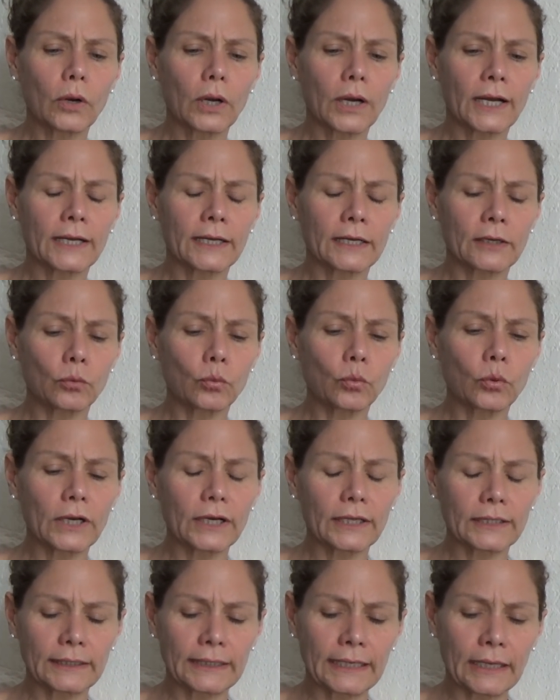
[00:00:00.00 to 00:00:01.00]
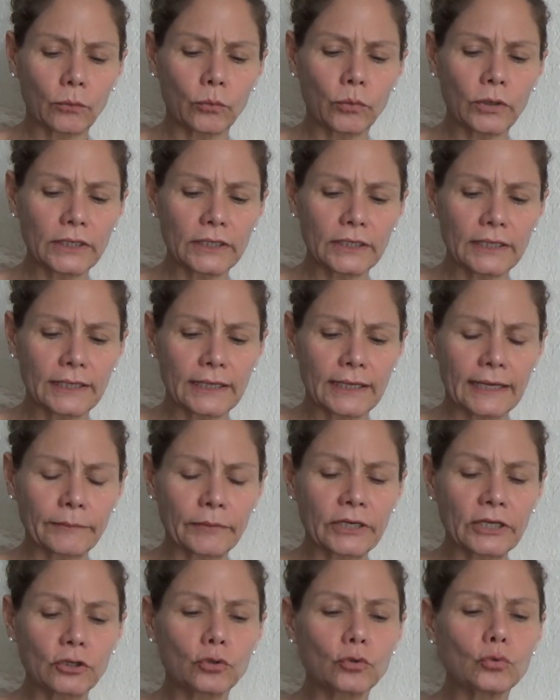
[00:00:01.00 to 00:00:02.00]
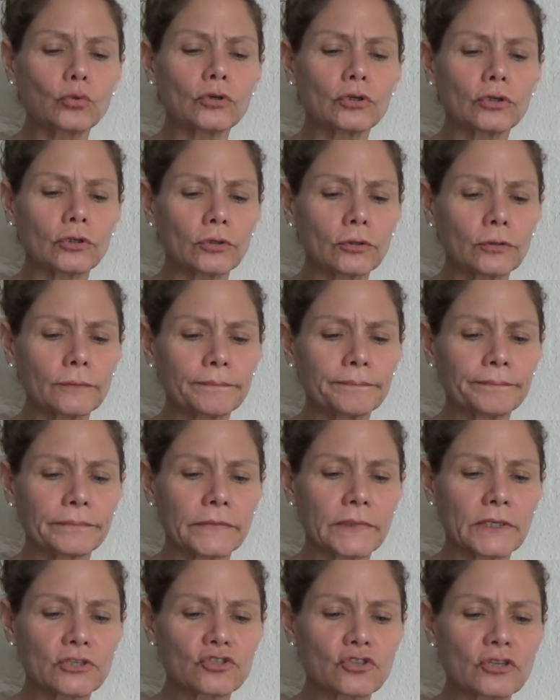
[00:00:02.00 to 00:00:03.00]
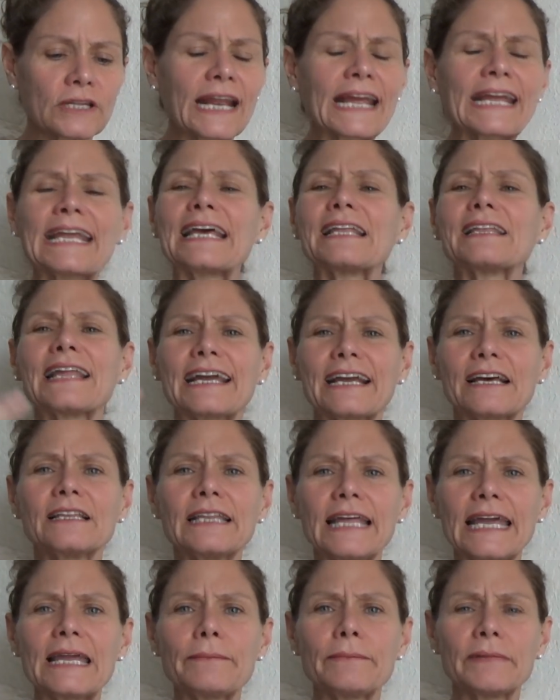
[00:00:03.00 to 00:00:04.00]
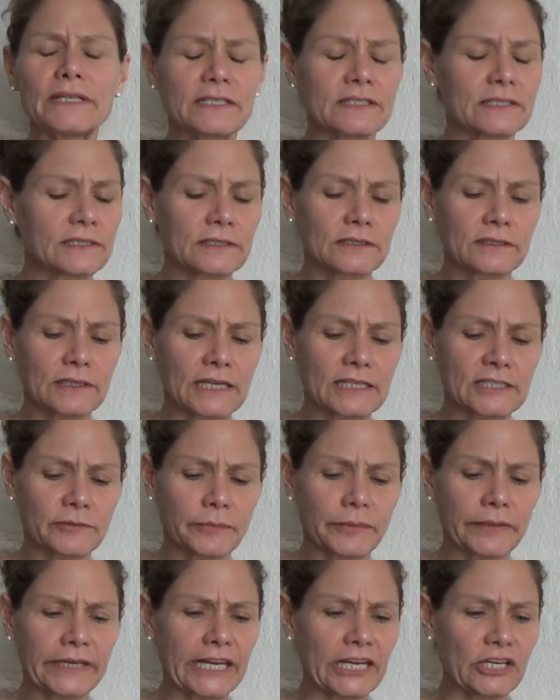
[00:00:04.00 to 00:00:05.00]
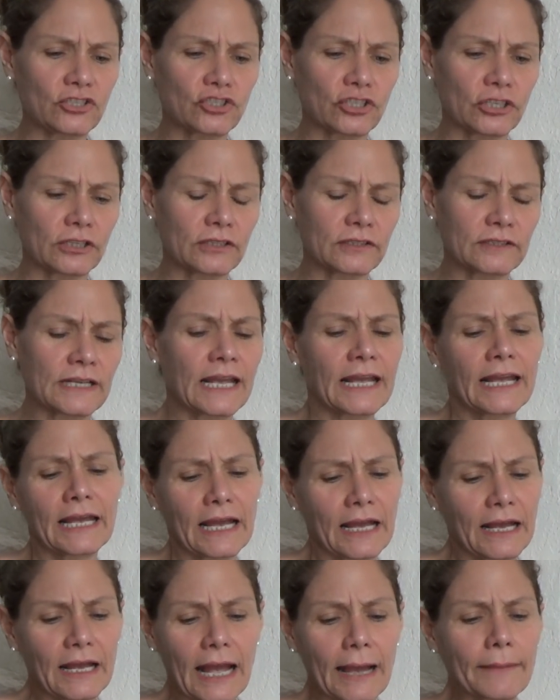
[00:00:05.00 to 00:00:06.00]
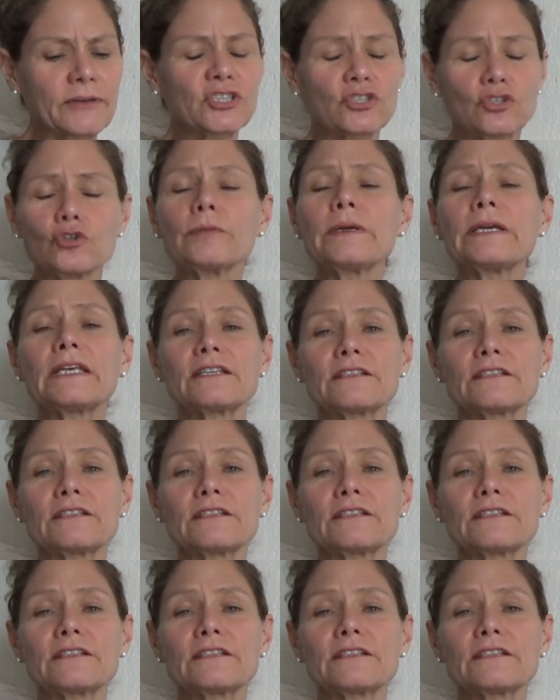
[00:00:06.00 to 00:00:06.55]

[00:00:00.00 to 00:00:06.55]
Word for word: Uh, wh now what, I'm going to Google so that I get like a layman's explanation, because I'm assuming